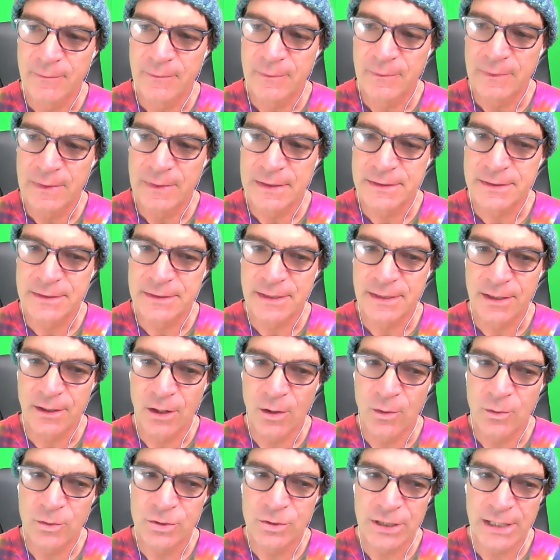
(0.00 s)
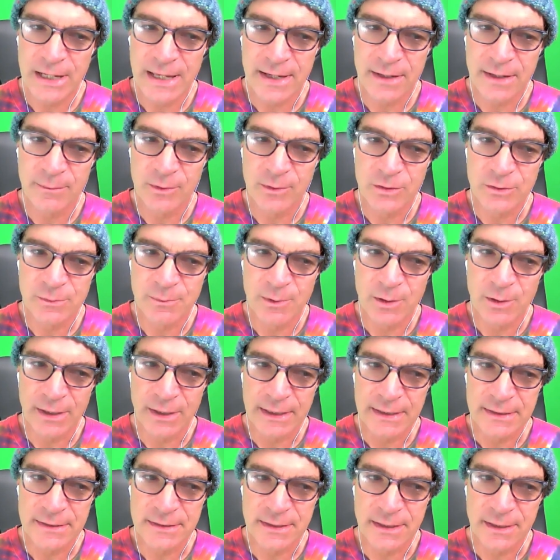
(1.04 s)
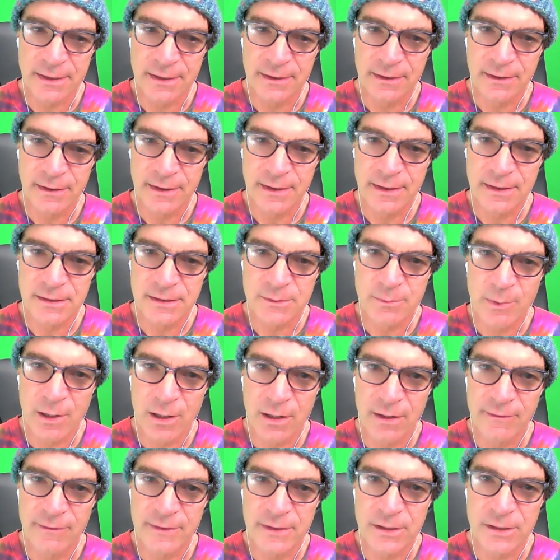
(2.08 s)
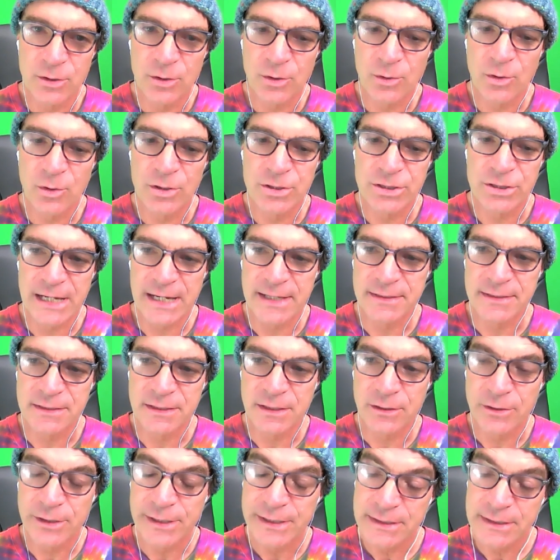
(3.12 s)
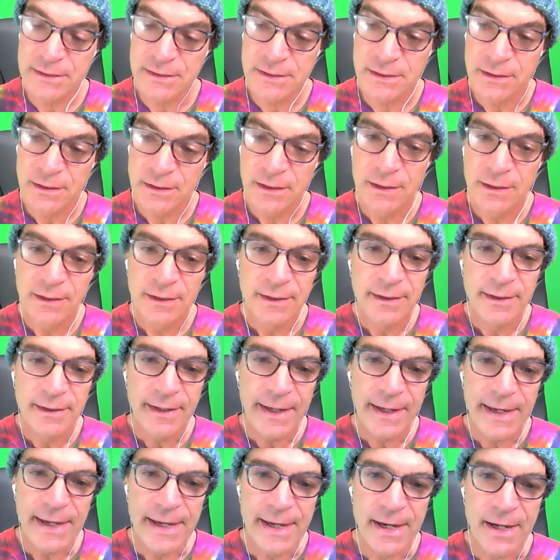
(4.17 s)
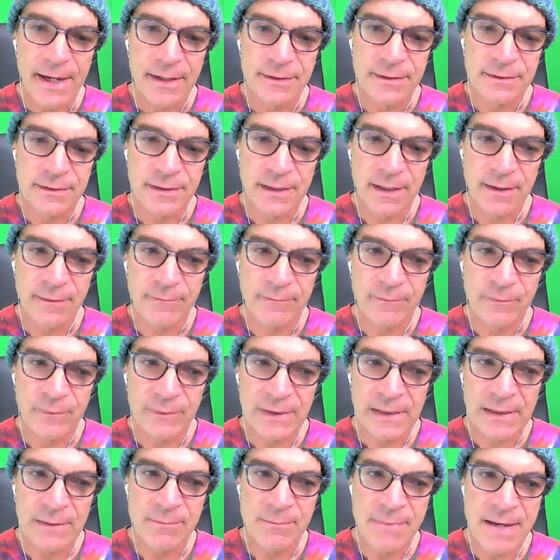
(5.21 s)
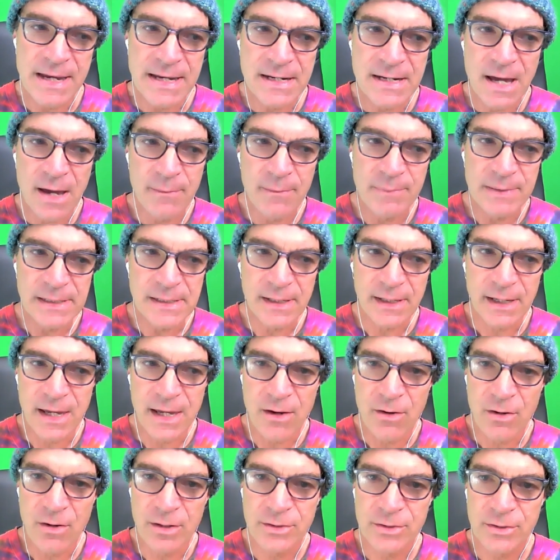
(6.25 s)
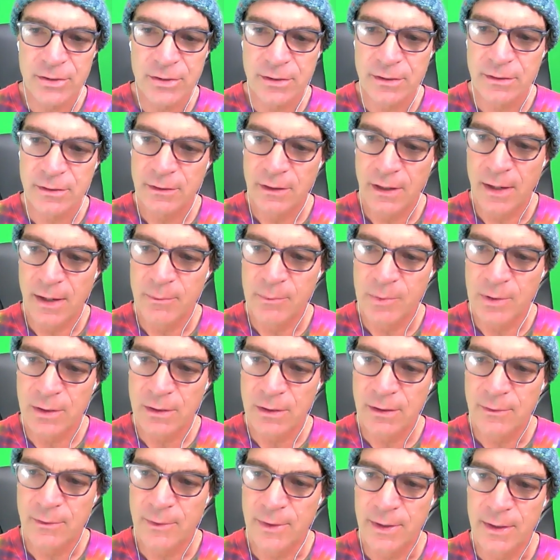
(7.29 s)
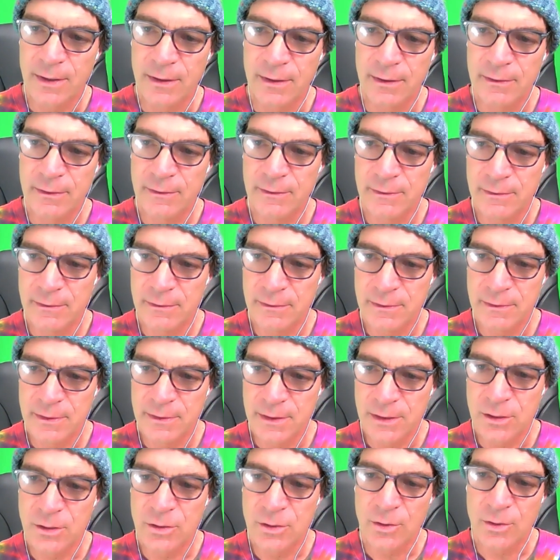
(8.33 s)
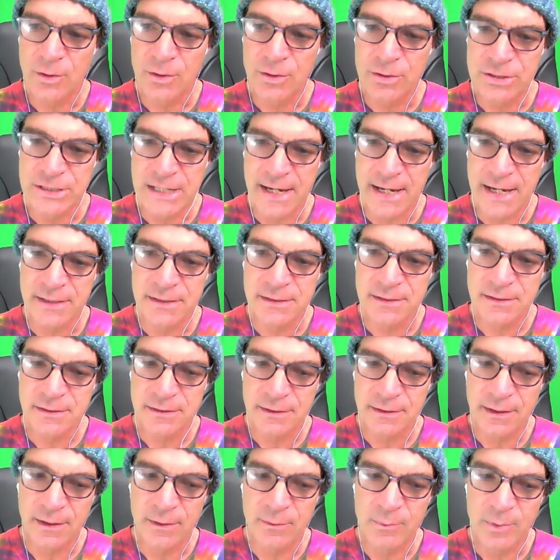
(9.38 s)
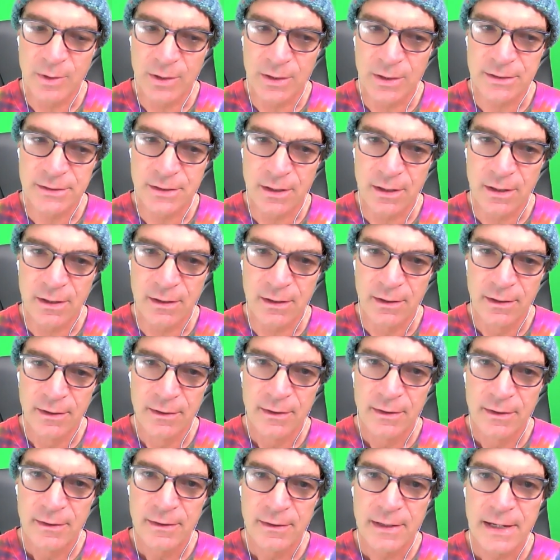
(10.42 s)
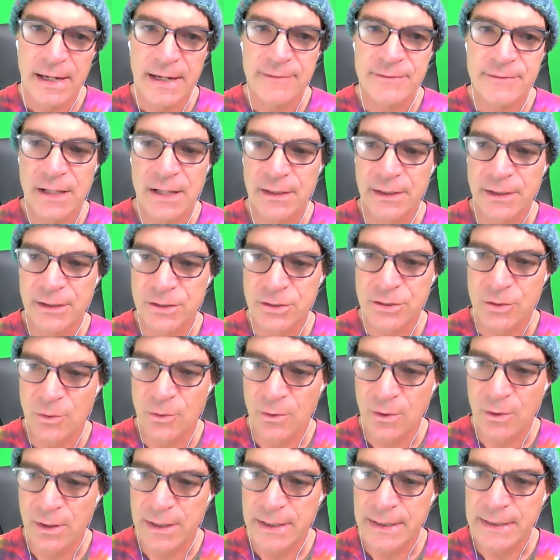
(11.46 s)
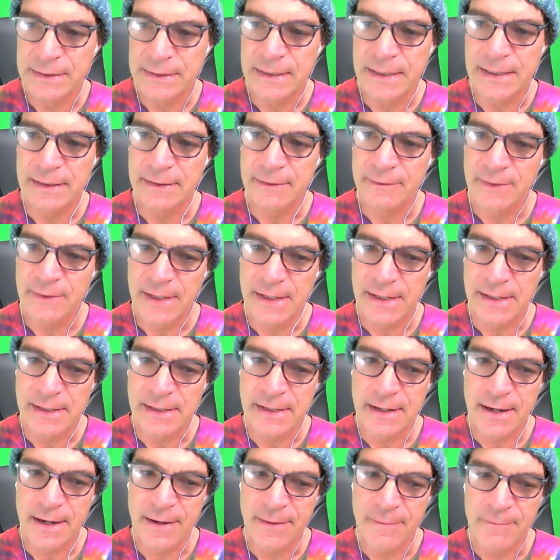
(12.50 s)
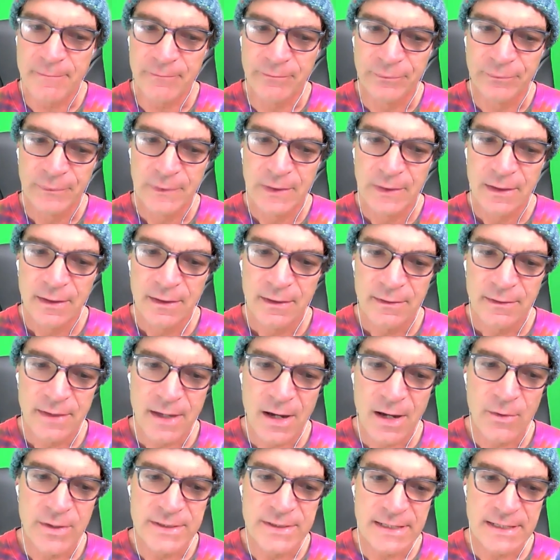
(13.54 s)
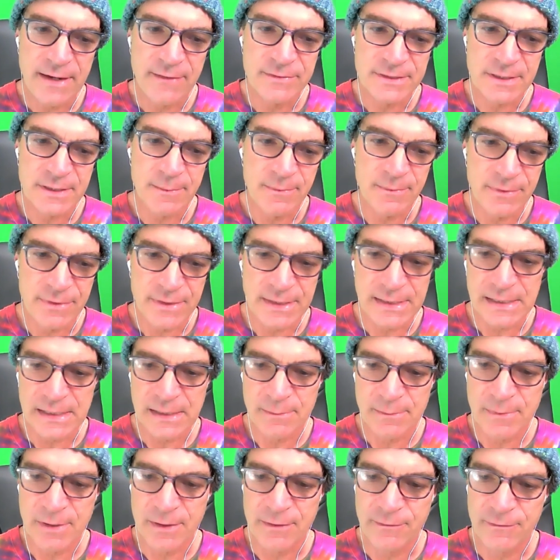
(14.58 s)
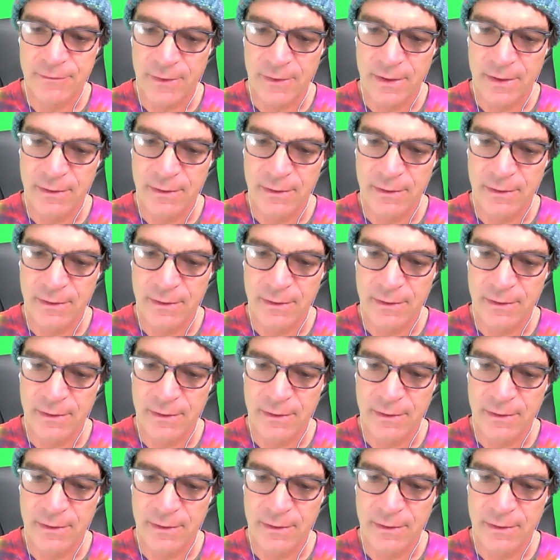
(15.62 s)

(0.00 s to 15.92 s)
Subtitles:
This Ocean Animals book is part of the Unicorn Jazz series. And it may not be a character book, where the Unicorn Jazz books are kind of telling a story, and they always have some theme of